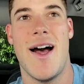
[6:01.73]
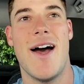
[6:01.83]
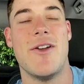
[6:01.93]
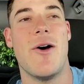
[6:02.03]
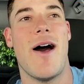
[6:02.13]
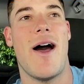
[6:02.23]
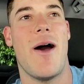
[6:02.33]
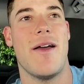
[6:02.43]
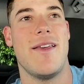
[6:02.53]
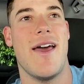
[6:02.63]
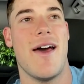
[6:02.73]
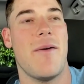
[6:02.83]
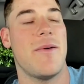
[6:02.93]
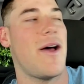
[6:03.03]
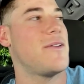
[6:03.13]

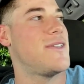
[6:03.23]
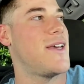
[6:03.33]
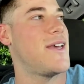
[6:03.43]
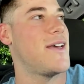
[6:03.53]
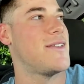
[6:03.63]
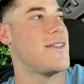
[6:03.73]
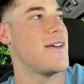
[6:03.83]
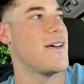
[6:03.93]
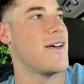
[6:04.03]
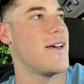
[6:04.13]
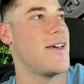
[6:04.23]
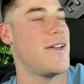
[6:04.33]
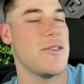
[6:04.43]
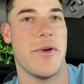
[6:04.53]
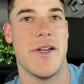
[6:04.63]
I'd say it's
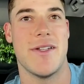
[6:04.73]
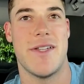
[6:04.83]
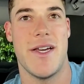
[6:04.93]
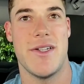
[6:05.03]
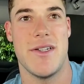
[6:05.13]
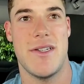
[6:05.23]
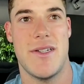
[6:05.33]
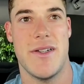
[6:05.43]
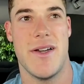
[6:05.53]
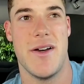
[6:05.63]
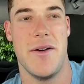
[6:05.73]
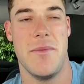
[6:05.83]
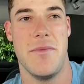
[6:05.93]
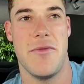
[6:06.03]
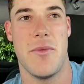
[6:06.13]
hitting's pretty contagious
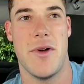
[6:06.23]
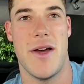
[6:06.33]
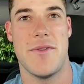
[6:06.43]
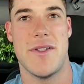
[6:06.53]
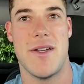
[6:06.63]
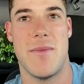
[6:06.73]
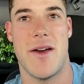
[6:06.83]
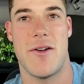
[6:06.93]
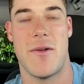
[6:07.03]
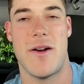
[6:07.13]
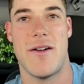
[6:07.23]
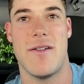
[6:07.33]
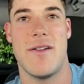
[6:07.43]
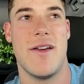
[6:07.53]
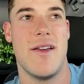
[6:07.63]
from what I've seen in my
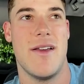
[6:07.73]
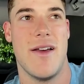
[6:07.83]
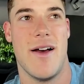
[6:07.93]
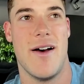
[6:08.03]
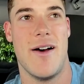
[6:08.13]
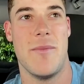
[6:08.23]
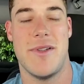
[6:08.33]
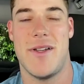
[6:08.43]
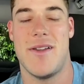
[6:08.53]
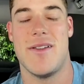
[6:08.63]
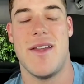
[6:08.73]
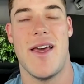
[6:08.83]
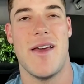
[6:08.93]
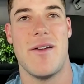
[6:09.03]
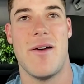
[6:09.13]
career. But at the end of the
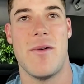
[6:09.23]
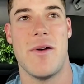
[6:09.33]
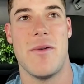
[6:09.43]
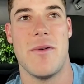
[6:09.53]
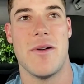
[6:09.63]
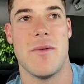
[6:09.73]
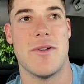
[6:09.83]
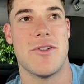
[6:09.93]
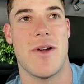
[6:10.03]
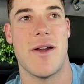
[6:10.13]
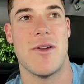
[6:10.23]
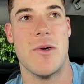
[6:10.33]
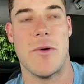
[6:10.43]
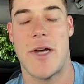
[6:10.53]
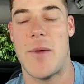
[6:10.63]
day, you know, we're just trying to do
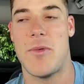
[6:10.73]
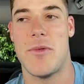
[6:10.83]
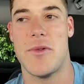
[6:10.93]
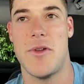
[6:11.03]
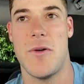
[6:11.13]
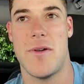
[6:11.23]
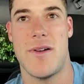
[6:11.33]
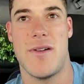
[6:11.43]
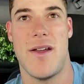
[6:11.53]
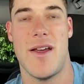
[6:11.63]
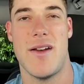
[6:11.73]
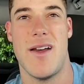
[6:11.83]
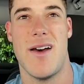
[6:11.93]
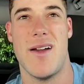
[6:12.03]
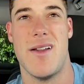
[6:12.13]
what we're capable of doing, and
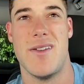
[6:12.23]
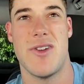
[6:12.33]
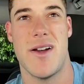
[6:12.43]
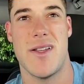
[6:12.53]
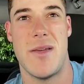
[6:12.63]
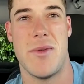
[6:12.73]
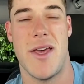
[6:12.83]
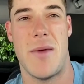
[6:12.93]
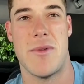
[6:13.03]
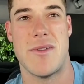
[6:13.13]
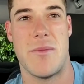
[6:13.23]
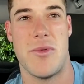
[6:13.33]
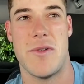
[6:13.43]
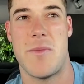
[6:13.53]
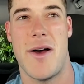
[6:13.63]
trying to keep the game as
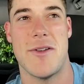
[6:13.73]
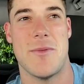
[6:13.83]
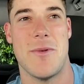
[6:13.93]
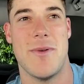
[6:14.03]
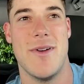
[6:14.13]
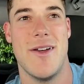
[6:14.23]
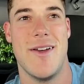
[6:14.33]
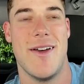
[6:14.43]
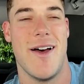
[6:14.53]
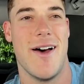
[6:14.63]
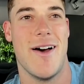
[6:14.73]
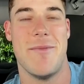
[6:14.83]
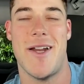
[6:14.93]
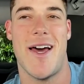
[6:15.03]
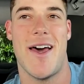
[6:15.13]
simple as possible.
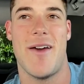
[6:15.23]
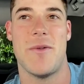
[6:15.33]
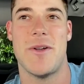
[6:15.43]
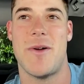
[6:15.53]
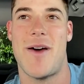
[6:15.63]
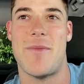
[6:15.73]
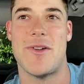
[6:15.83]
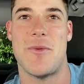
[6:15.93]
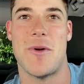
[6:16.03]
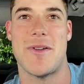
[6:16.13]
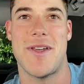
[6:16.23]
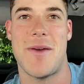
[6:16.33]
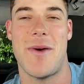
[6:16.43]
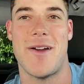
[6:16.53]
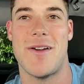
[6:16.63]
I really don't have much more to say
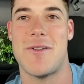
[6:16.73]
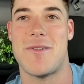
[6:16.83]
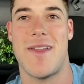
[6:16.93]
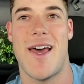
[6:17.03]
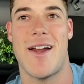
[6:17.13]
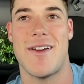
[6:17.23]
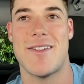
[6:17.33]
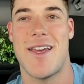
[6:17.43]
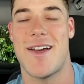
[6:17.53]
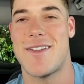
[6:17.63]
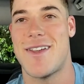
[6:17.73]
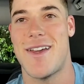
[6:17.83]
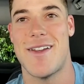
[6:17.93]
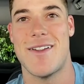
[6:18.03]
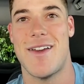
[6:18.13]
about it other than that, because, like I
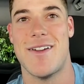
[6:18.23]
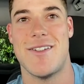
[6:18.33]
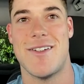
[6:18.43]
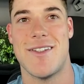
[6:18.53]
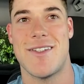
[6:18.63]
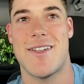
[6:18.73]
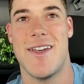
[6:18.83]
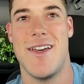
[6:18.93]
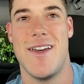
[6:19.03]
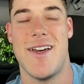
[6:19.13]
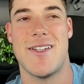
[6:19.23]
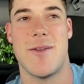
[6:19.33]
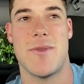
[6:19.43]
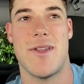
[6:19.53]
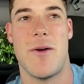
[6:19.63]
said, it's
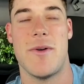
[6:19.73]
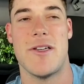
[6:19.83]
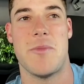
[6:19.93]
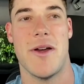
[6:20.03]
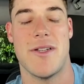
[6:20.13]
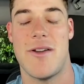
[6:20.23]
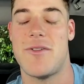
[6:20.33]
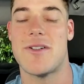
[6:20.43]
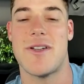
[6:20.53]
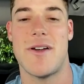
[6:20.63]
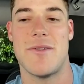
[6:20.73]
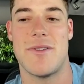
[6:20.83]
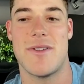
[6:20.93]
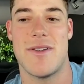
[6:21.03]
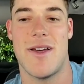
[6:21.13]
something that we expect out of
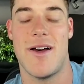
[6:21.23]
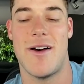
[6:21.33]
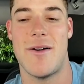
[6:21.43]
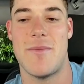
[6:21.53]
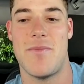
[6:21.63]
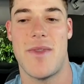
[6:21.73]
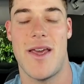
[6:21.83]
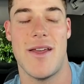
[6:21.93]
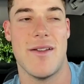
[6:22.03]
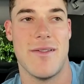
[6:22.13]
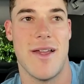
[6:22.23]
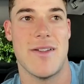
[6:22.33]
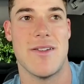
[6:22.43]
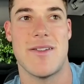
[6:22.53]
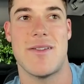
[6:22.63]
ourselves, and
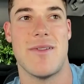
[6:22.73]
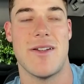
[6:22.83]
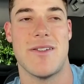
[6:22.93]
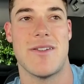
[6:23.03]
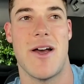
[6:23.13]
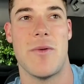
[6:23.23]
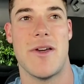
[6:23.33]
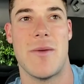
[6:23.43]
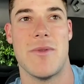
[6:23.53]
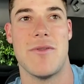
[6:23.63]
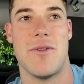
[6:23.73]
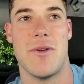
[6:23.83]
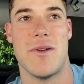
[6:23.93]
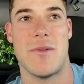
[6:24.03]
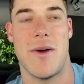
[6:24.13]
that's just how we come to the
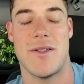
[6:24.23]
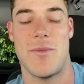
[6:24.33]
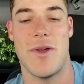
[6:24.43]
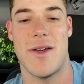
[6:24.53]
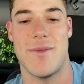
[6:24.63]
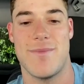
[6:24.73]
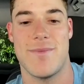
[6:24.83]
field and expect to play.